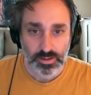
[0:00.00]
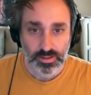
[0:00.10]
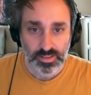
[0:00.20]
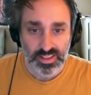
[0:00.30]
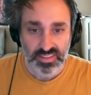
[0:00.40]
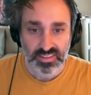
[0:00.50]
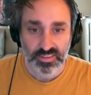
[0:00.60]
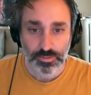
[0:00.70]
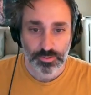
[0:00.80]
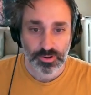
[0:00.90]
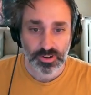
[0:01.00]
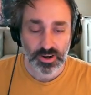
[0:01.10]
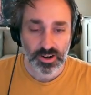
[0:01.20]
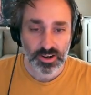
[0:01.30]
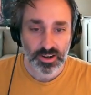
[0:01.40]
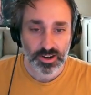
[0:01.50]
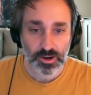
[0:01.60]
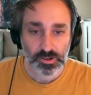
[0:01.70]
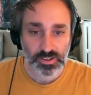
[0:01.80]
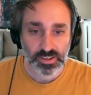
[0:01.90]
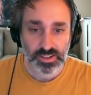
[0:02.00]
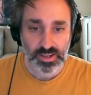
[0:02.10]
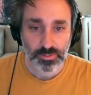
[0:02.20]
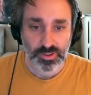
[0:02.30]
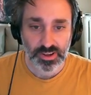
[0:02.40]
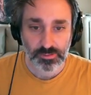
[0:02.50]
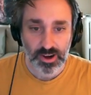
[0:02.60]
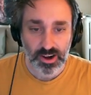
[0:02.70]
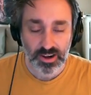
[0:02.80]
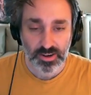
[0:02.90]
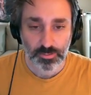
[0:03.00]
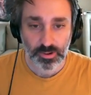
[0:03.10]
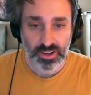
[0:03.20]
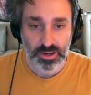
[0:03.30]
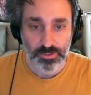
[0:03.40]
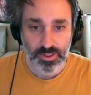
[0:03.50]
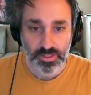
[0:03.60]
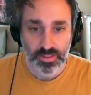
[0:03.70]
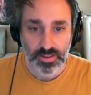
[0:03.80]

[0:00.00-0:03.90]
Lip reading: Let's store our current label that we're working with.